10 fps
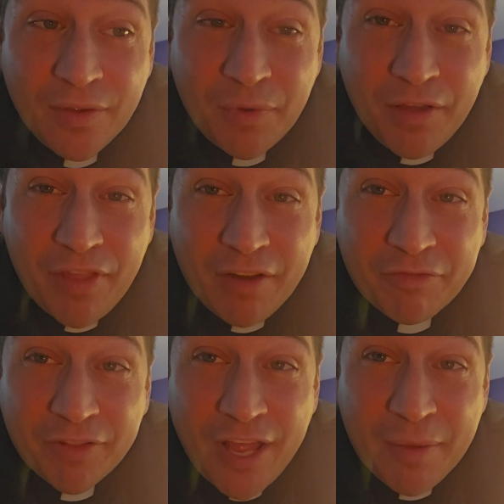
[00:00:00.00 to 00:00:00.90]
we have that
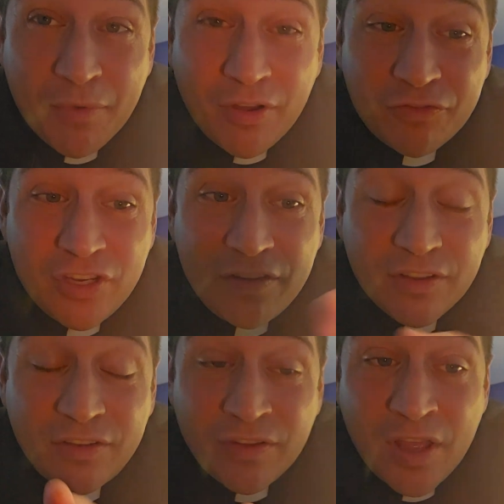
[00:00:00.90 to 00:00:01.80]
flame of
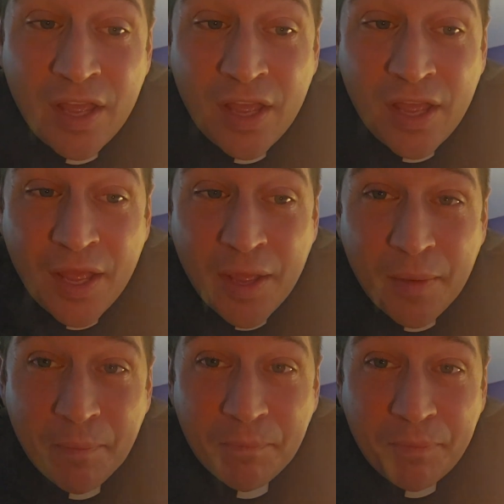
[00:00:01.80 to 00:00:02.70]
Jesus,
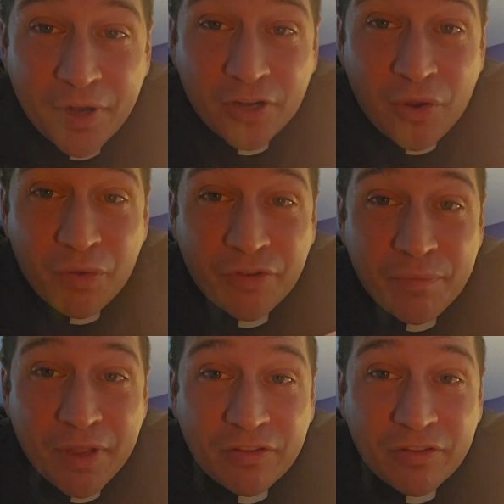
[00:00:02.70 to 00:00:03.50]
but it goes and it